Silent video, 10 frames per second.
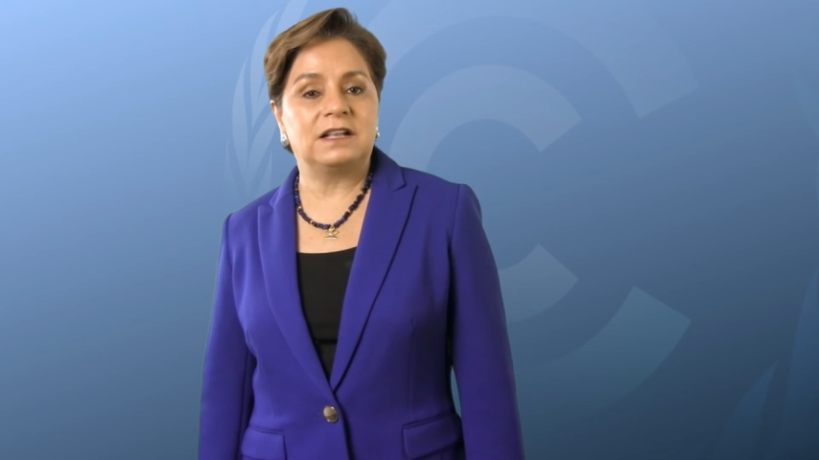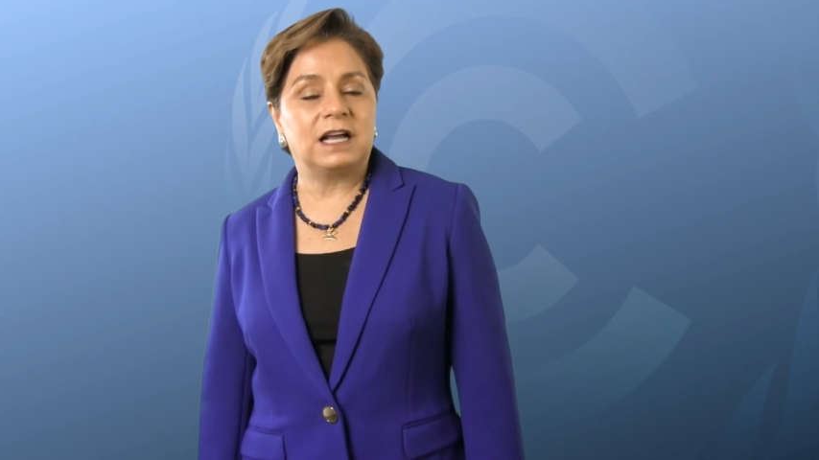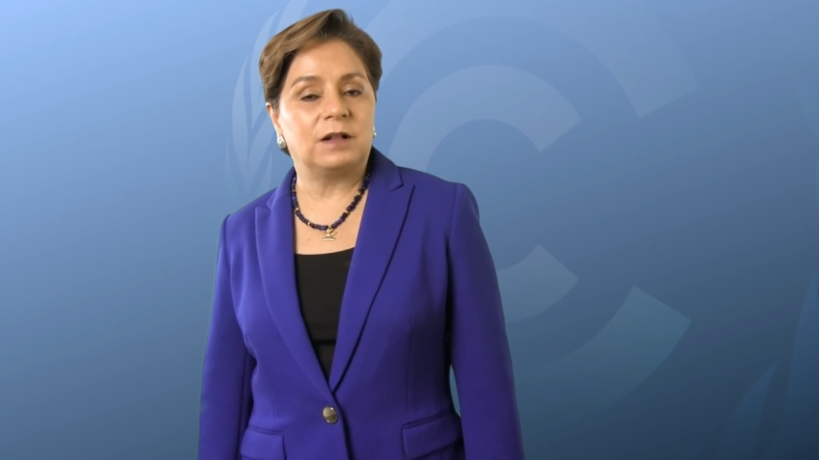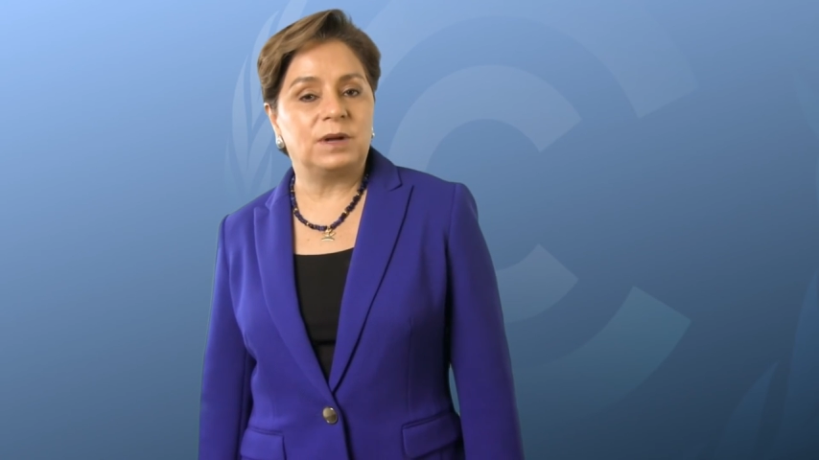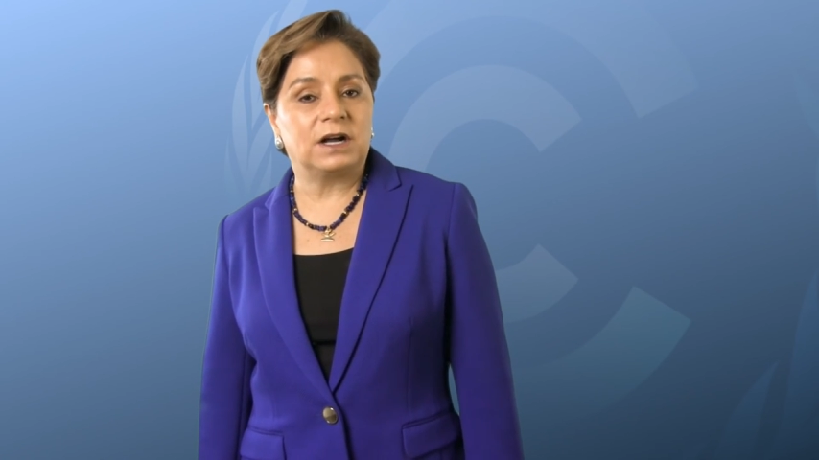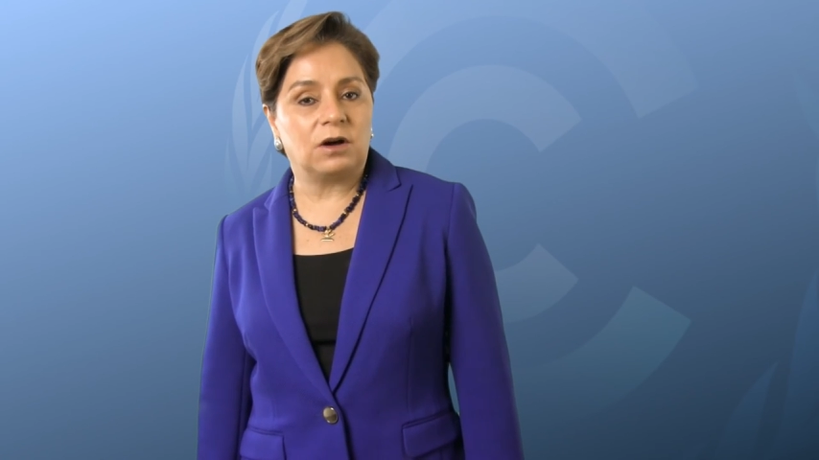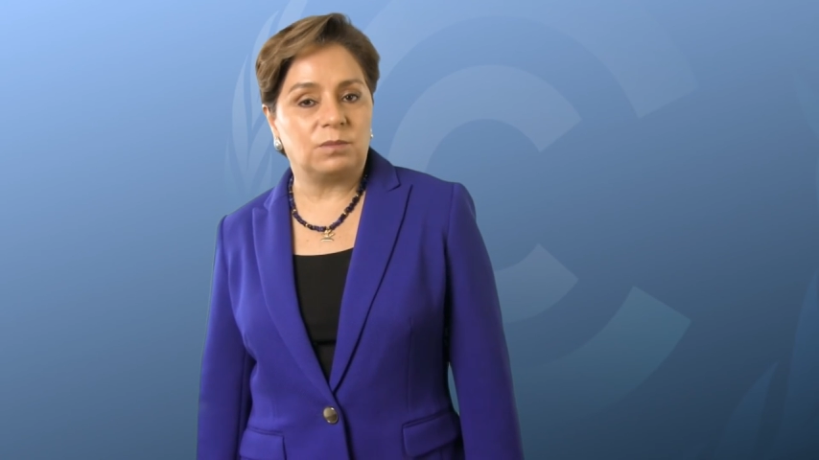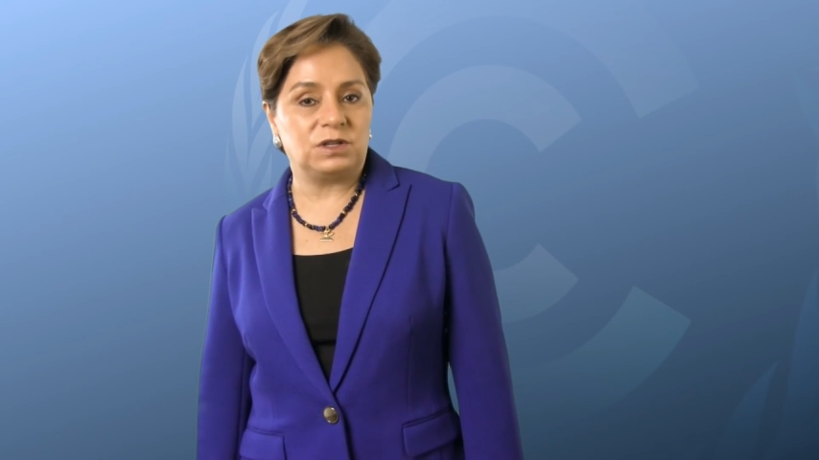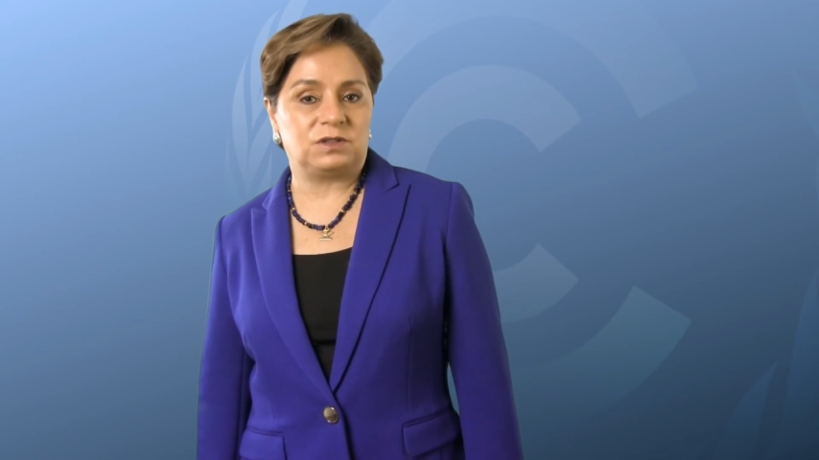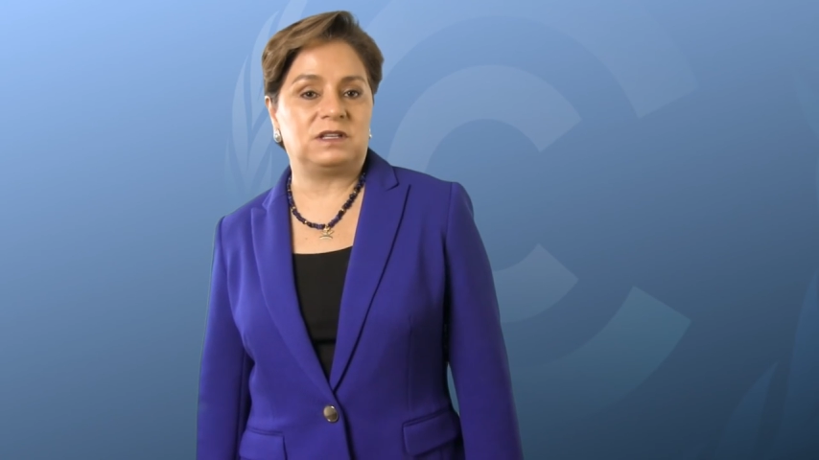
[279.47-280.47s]
can help
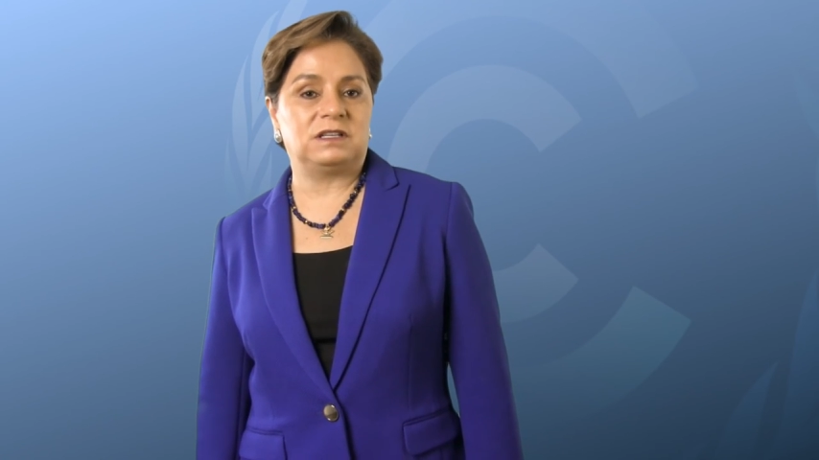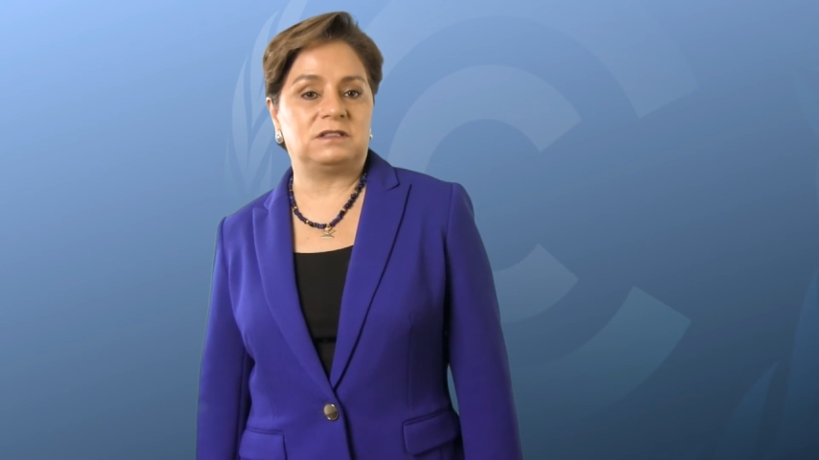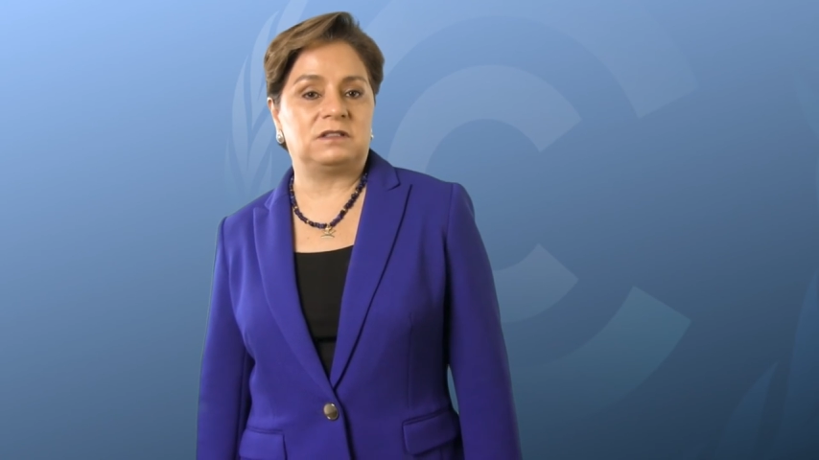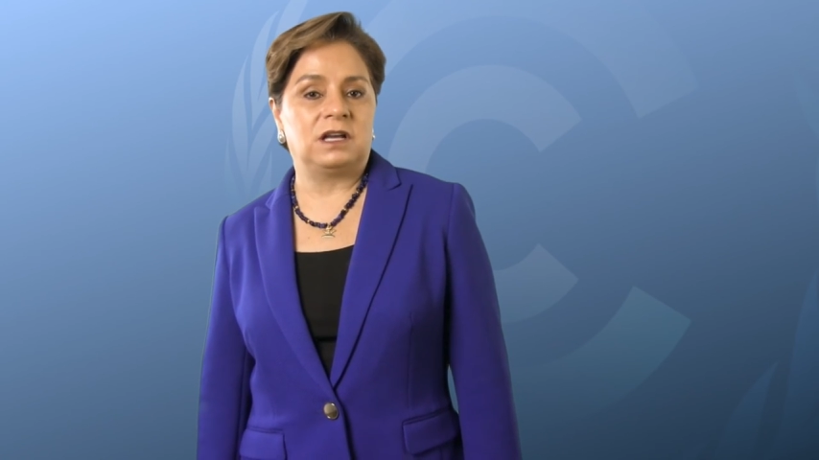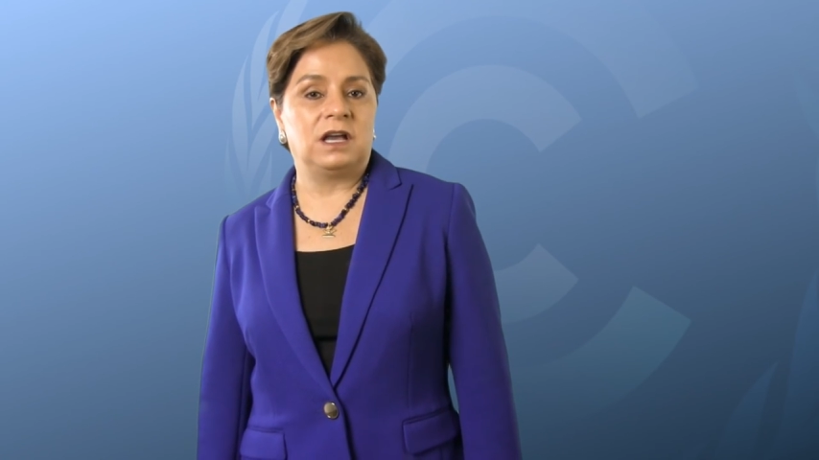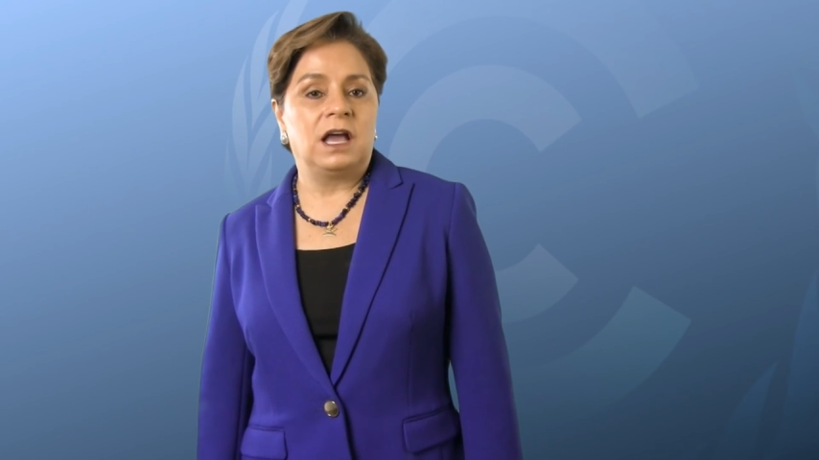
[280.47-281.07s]
accomplish this.